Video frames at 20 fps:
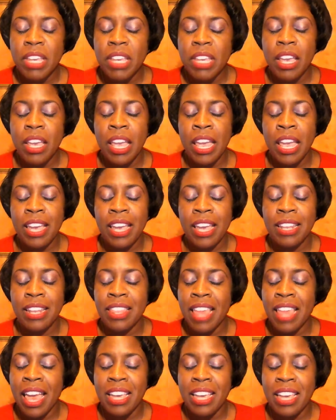and
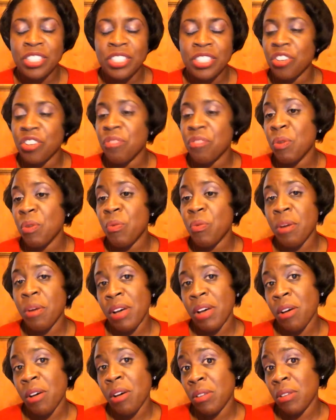that has served me well
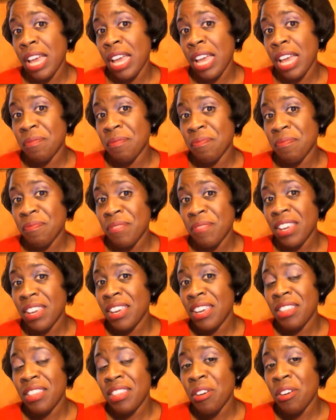my whole life,
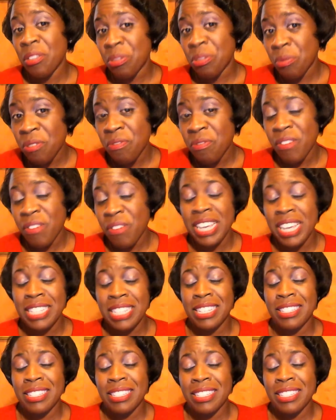there are 3
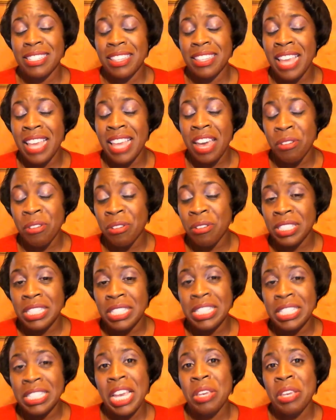phrases that are going to
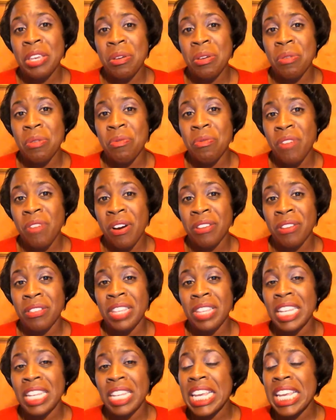take you farther
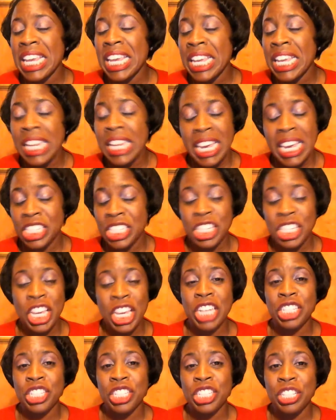than any
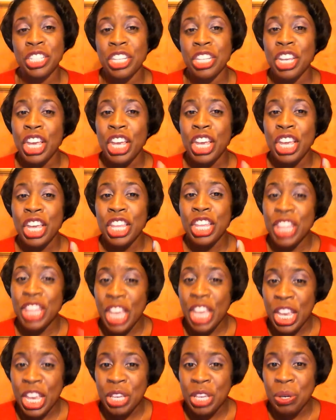education.
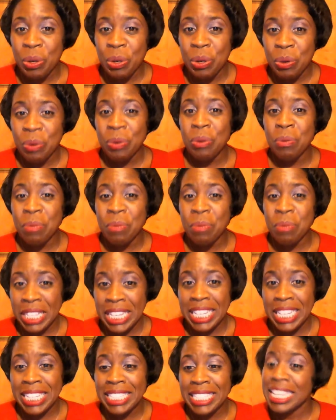Thank you,
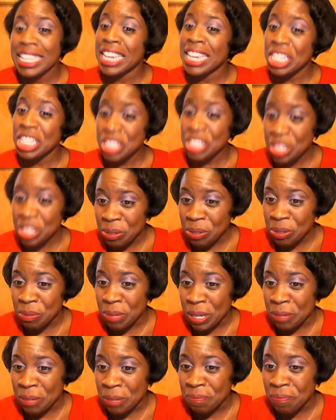please, and excuse
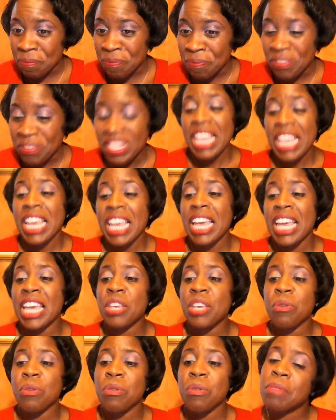me. And
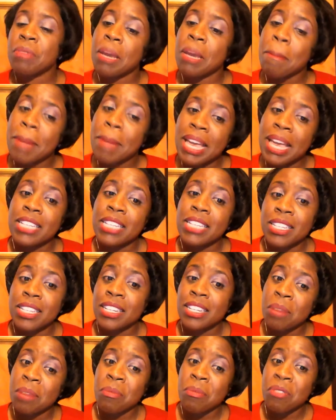you would be amazed at the
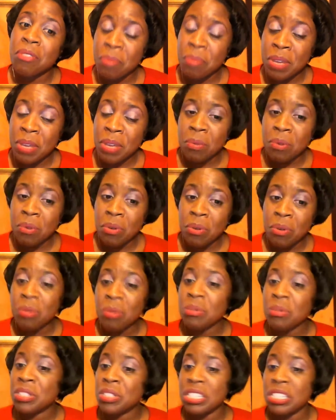number of people
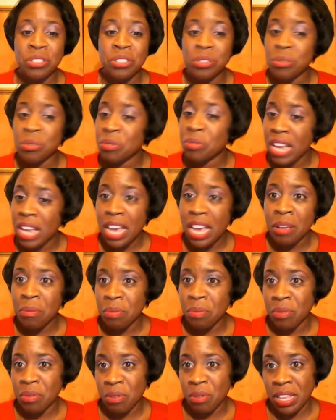who just do not
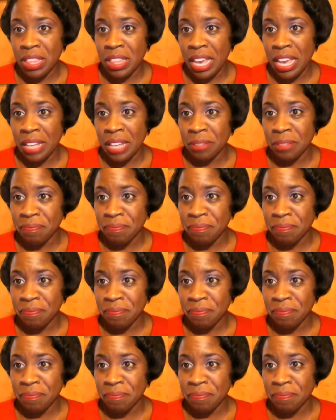employ that.